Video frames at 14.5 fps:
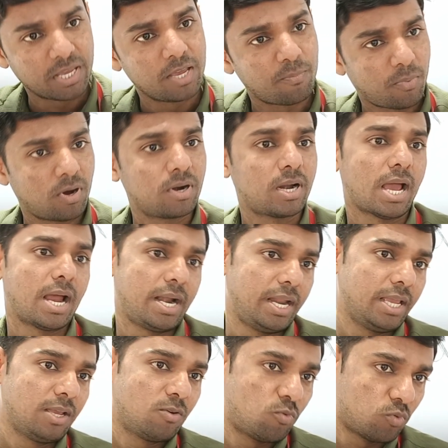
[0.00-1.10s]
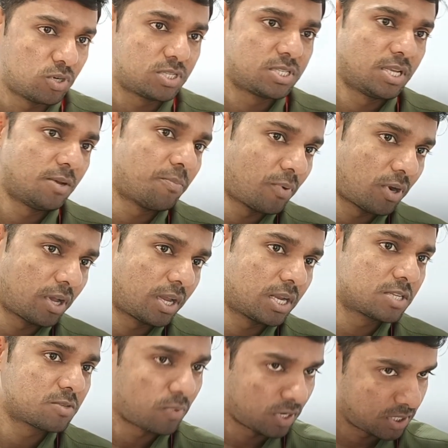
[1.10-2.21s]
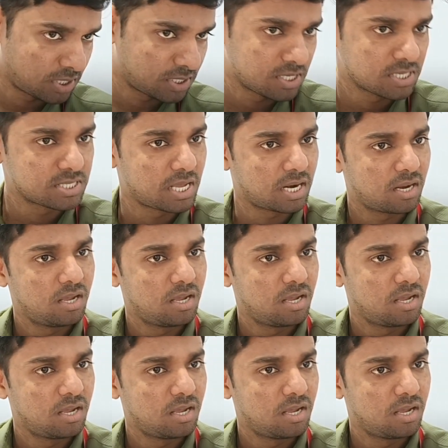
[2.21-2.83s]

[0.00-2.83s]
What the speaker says: be keep on adding once the project is there.